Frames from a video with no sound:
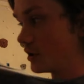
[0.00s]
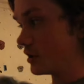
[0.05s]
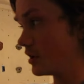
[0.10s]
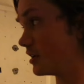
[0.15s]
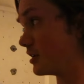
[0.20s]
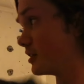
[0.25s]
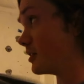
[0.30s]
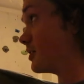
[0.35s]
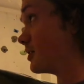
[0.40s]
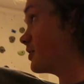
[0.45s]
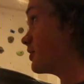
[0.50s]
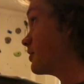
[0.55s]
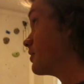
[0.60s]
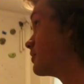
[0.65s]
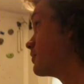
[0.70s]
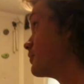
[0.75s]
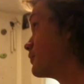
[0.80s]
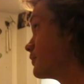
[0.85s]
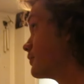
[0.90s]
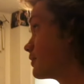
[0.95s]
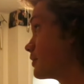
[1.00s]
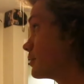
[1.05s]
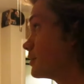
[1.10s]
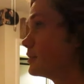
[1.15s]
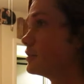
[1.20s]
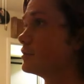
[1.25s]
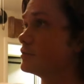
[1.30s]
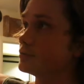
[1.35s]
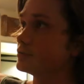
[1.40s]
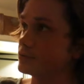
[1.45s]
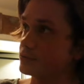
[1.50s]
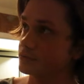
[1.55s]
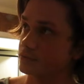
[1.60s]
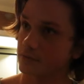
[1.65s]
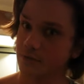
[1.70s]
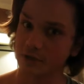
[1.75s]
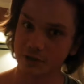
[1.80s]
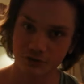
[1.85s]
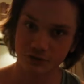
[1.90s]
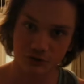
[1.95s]
and uh,
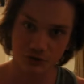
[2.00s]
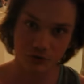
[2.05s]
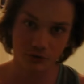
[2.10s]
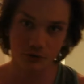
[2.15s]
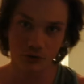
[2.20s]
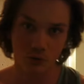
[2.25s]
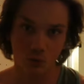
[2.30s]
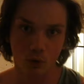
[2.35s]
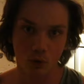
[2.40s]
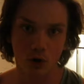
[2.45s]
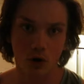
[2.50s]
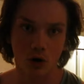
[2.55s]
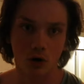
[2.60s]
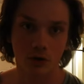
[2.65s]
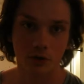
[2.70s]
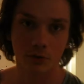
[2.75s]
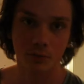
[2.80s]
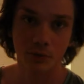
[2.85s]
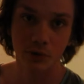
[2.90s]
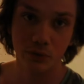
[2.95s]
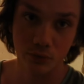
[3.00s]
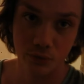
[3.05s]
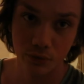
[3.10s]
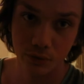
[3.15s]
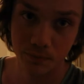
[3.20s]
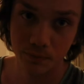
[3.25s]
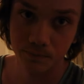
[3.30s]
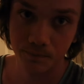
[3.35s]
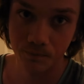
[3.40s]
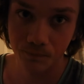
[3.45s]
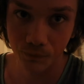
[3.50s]
I can show you the wall in my room.